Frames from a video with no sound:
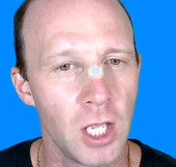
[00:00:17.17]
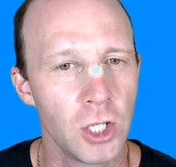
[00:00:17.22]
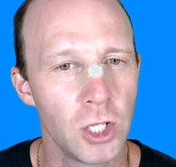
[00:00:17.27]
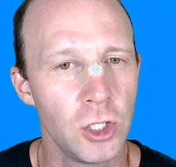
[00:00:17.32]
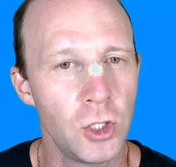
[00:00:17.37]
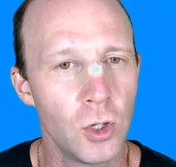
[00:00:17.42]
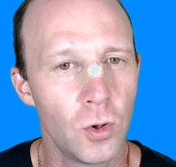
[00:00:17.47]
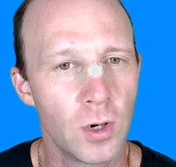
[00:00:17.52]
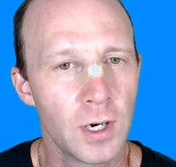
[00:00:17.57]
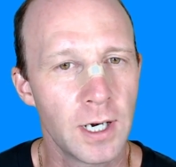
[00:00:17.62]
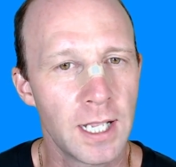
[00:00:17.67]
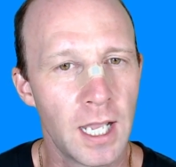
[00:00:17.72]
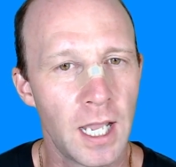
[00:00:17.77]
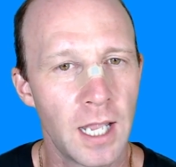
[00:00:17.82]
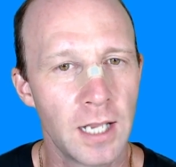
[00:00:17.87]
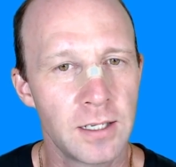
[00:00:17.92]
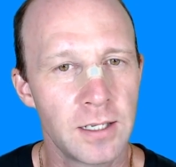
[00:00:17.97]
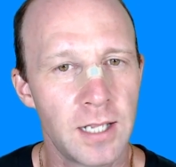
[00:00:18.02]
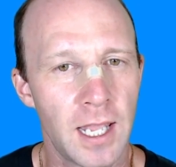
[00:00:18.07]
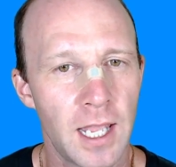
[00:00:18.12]
Your
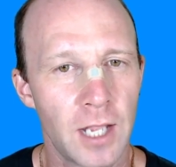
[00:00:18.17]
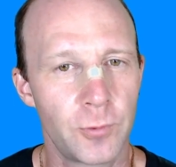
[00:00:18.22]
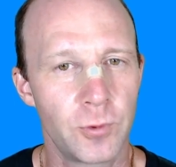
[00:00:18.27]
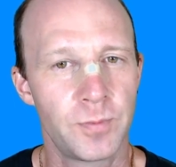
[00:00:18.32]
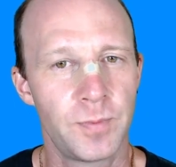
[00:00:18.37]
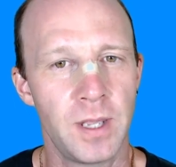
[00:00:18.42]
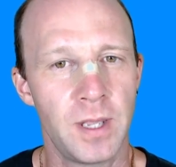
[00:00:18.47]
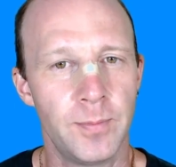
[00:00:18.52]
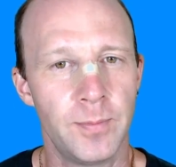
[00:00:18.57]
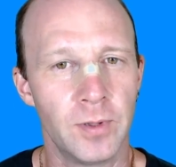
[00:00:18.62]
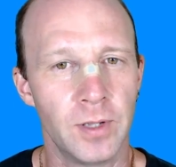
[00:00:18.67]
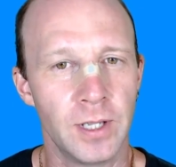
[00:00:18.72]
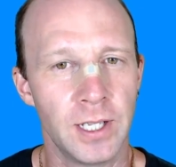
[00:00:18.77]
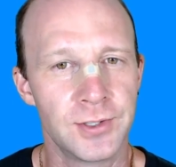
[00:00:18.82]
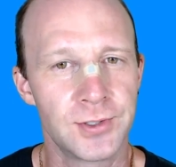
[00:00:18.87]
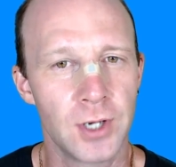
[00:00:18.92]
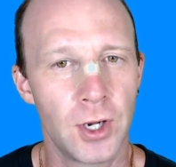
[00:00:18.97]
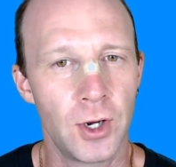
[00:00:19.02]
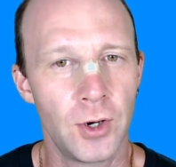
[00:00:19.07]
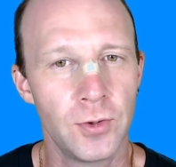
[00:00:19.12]
contact with people
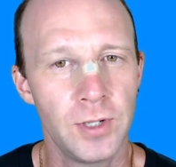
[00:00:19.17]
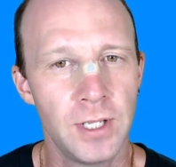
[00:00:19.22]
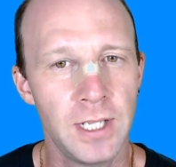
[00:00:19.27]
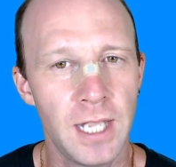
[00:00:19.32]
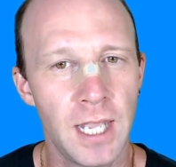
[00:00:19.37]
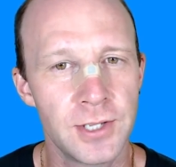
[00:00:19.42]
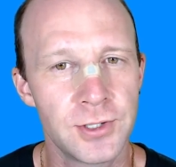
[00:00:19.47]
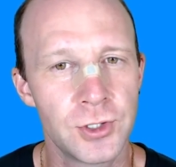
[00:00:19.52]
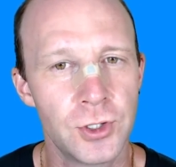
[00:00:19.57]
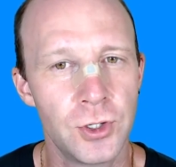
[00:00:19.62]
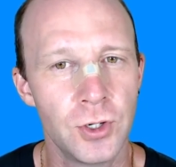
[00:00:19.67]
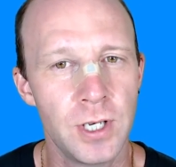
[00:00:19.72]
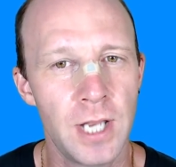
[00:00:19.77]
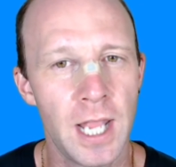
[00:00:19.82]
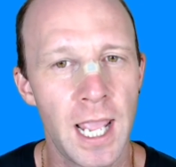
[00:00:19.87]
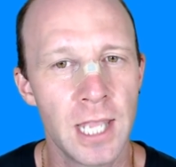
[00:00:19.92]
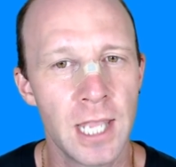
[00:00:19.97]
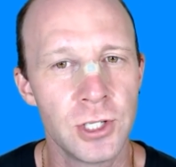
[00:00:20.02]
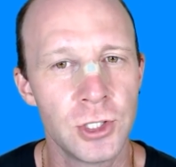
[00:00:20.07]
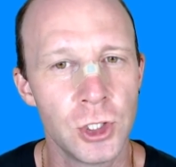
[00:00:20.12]
is only as
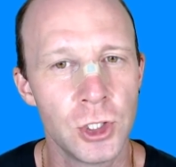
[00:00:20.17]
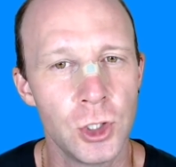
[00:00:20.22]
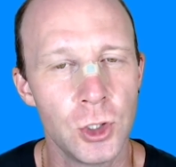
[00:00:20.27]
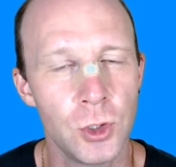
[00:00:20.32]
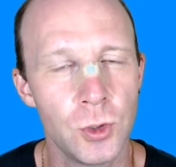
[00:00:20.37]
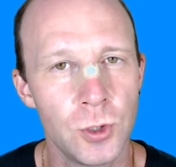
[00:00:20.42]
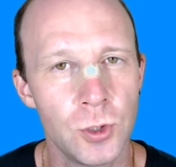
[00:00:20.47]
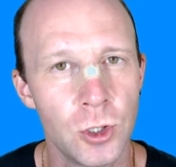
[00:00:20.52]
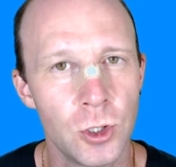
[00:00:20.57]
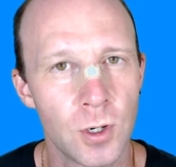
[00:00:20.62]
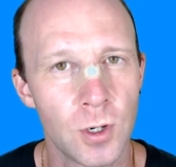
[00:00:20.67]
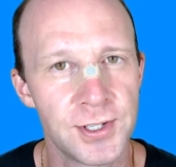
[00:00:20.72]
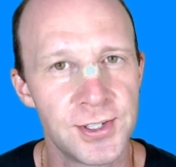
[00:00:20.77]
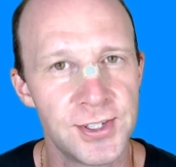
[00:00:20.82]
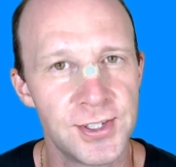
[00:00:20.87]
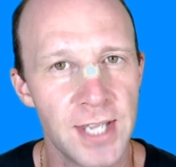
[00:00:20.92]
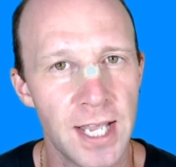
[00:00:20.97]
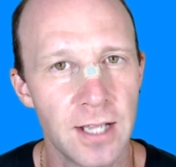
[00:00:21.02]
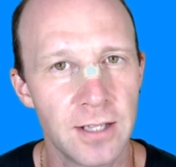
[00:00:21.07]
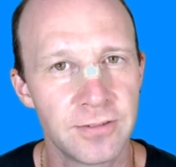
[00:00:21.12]
good as you
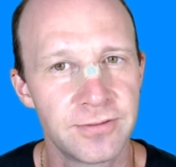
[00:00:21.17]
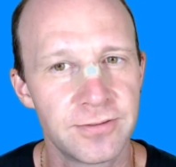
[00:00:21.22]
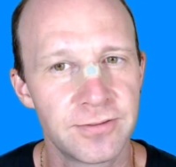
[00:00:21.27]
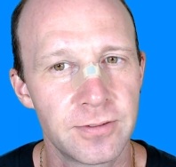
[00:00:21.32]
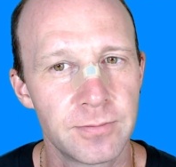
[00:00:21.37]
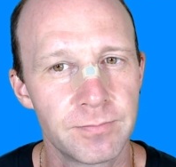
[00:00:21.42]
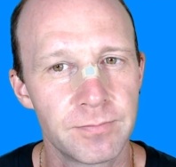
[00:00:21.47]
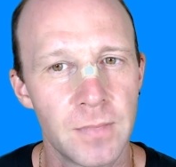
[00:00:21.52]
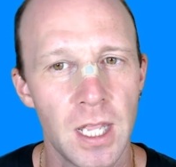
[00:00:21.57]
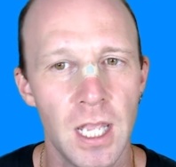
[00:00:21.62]
yourself.